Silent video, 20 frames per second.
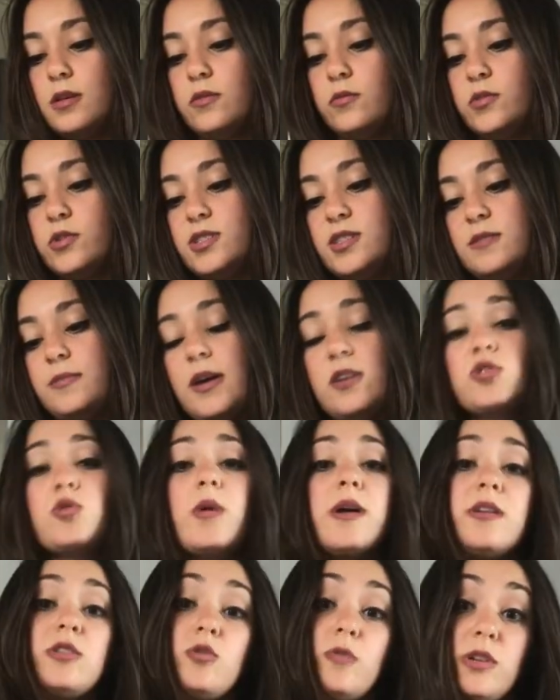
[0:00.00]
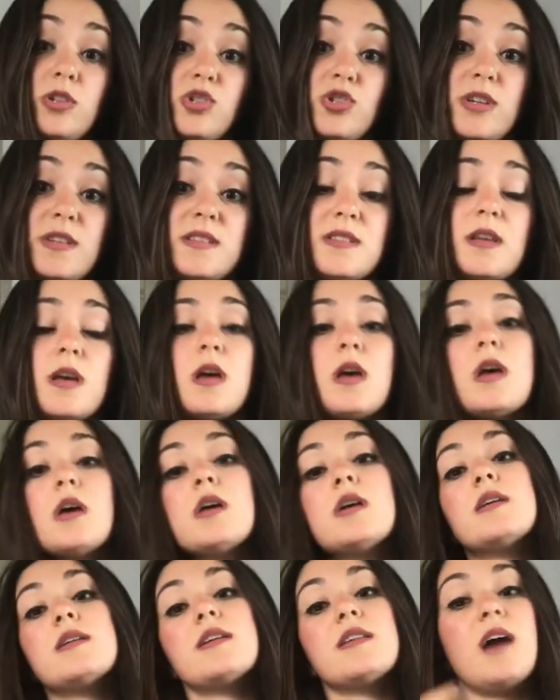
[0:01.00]
Which is about 22 inches
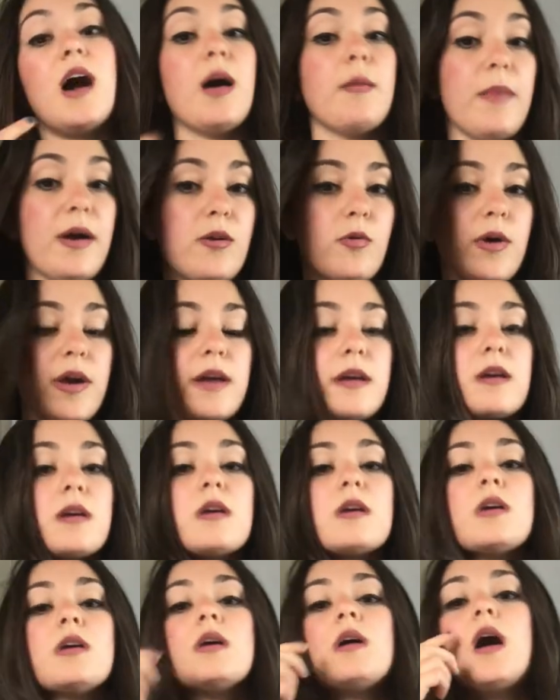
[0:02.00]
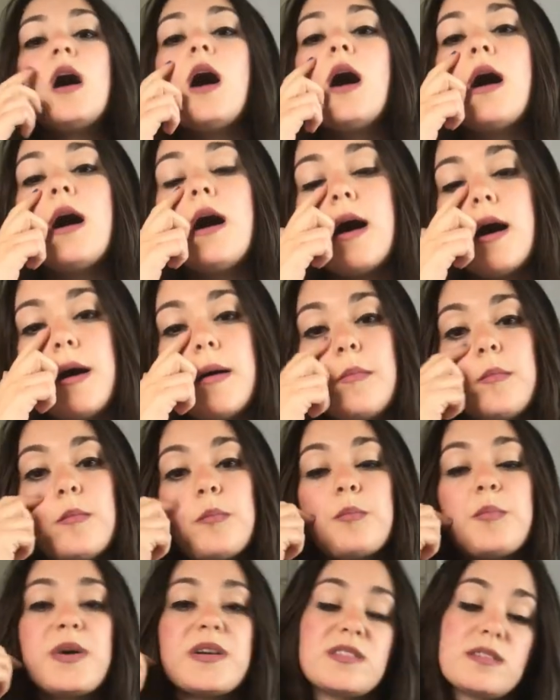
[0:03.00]
on my wig.
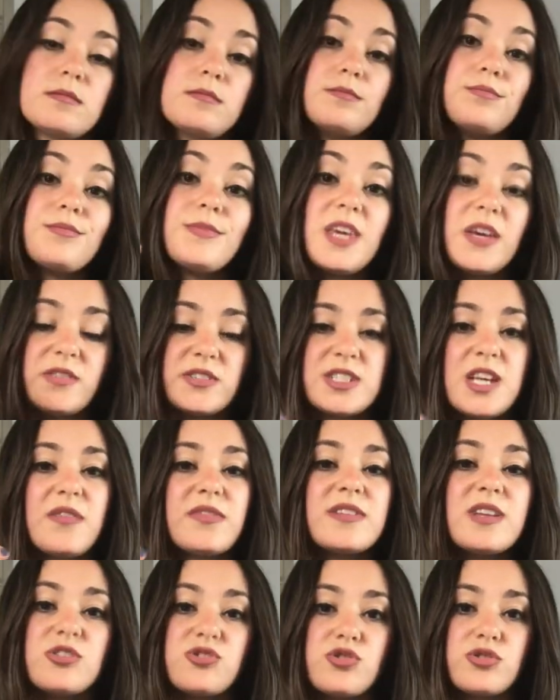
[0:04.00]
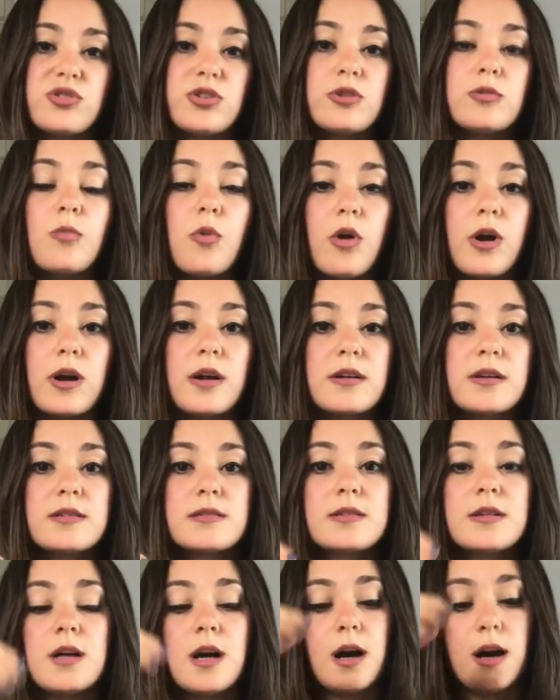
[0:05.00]
But give yourself an inch or two more.
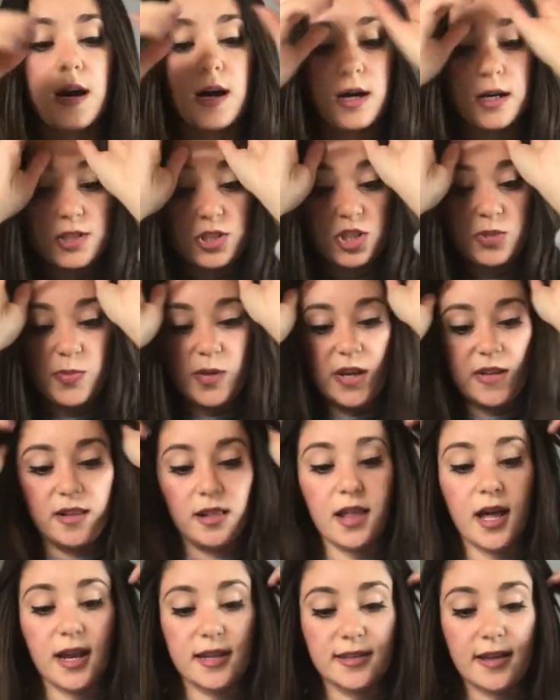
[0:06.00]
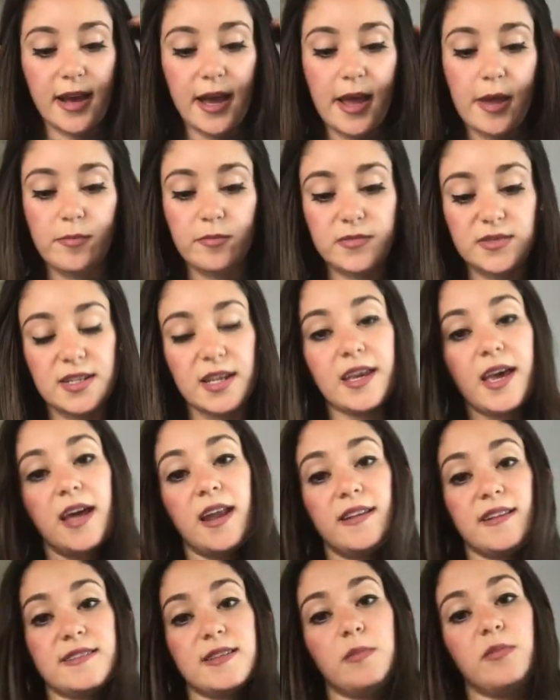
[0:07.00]
Just because a lot of times,
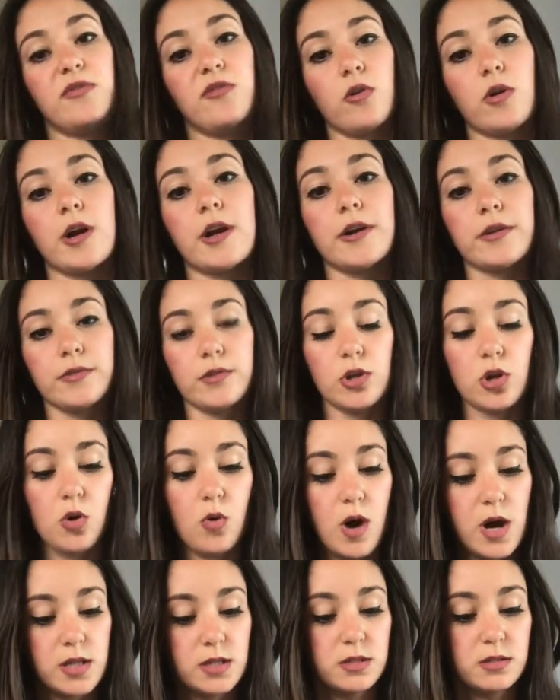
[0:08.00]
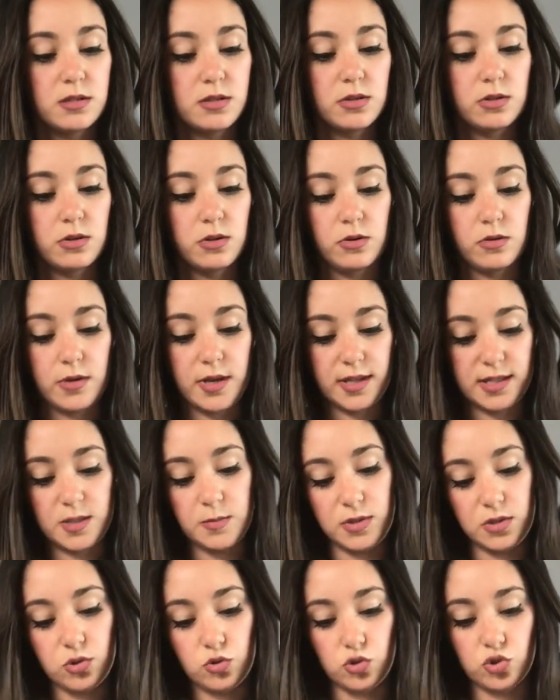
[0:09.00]
again, as I said before, you don't want it to
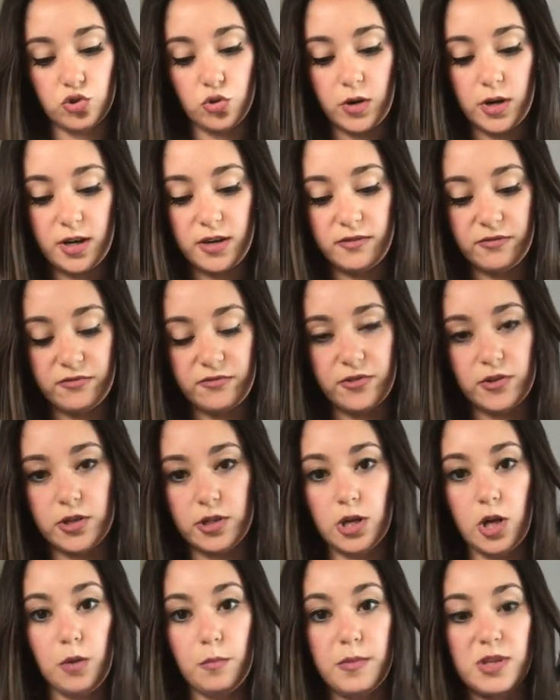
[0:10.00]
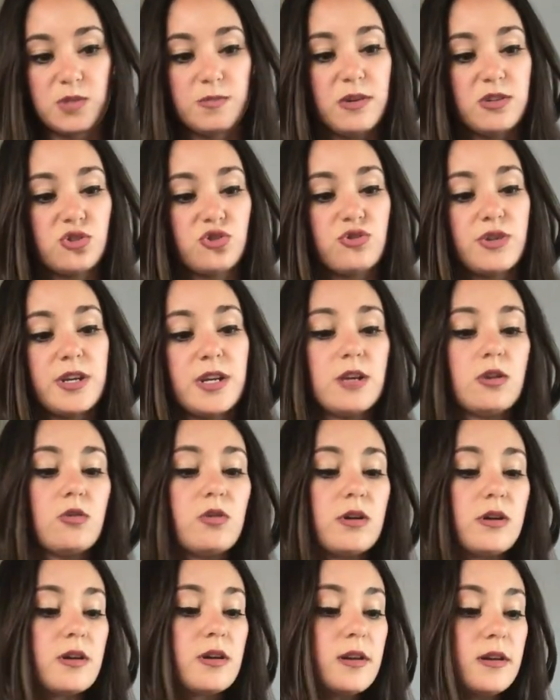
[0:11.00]
be too short for, you know, mismeasuring,
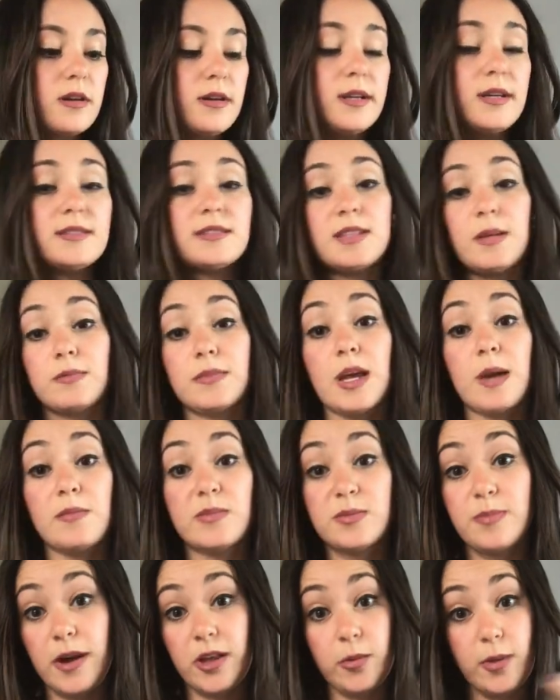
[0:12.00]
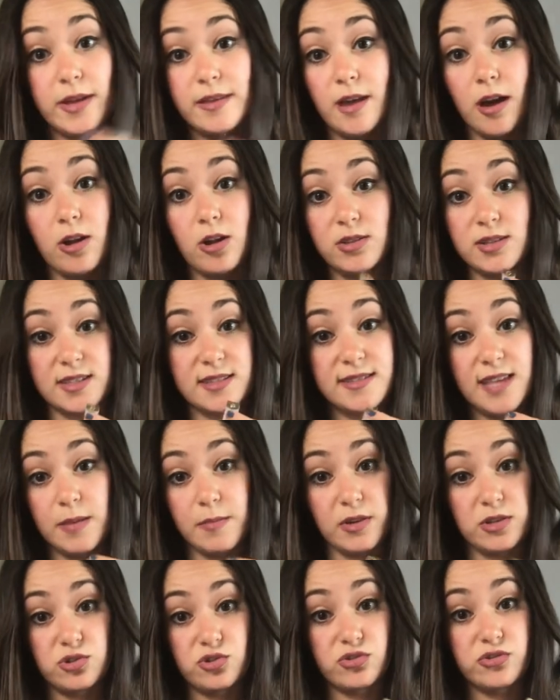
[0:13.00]
or sometimes, by the way, not all these
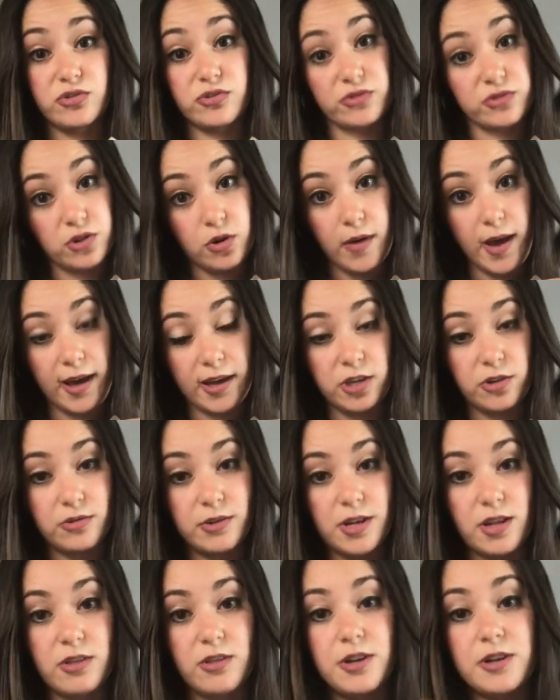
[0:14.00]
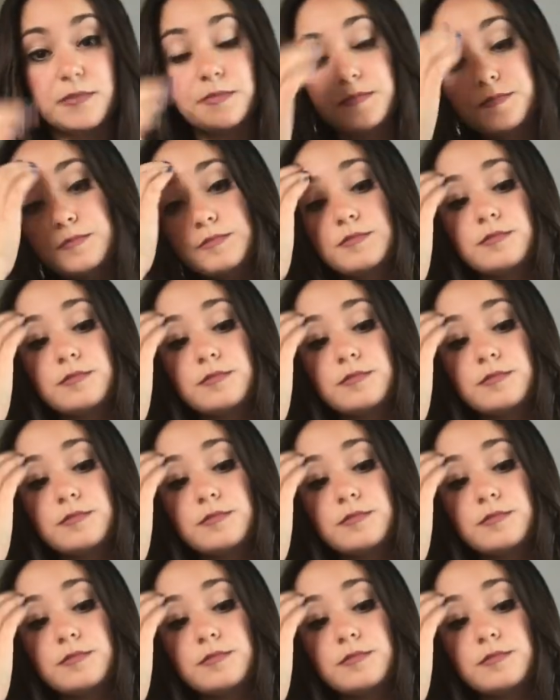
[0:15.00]
tape measures are so accurate either.